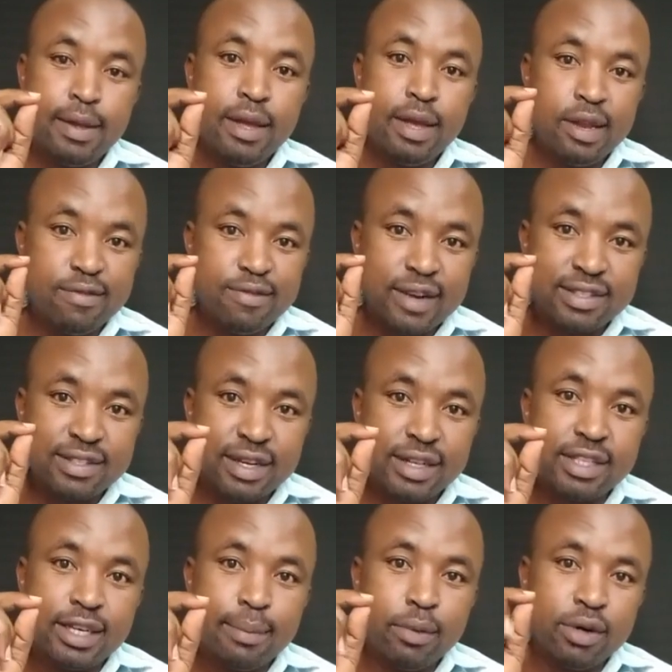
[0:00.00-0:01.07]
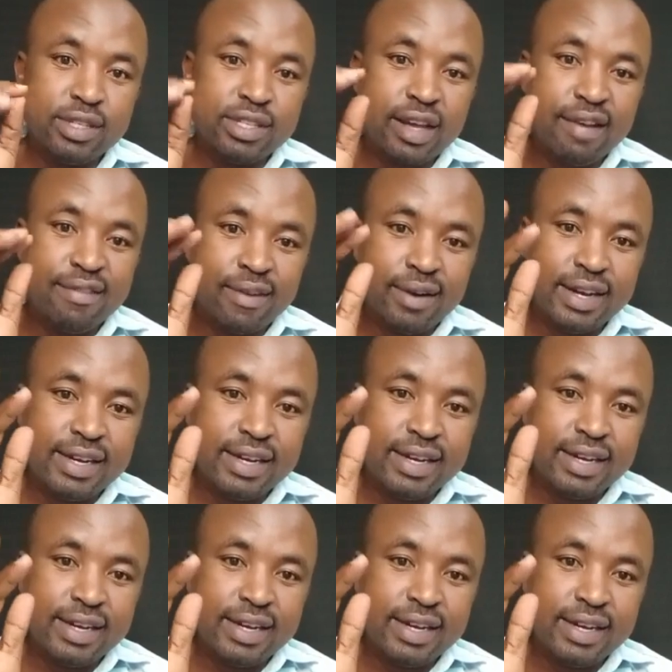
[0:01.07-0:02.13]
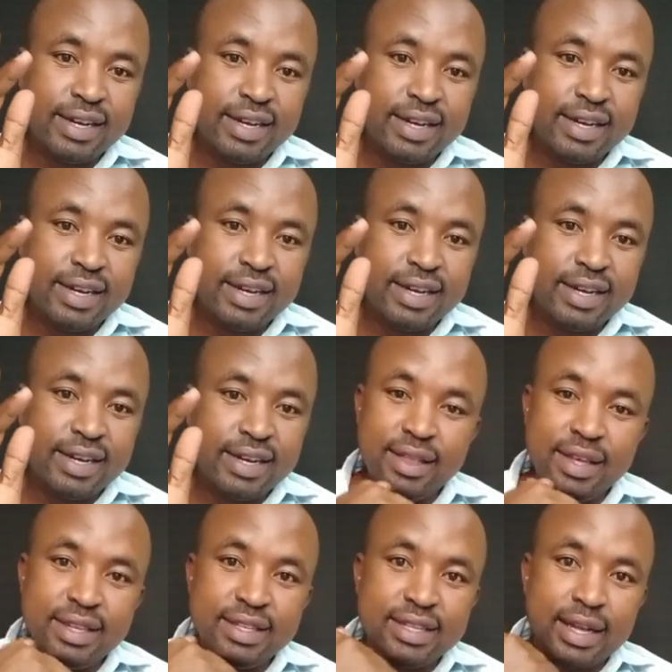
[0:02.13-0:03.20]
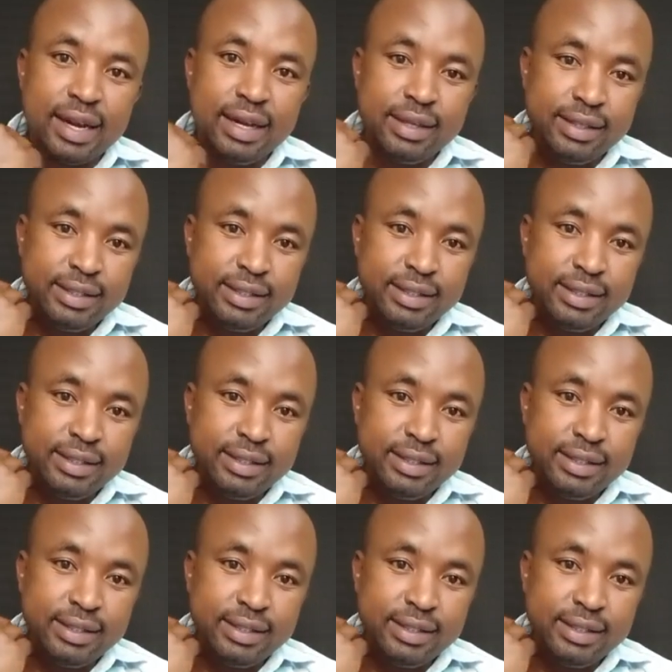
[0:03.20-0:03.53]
Infrastructure bonds, I have already said that these are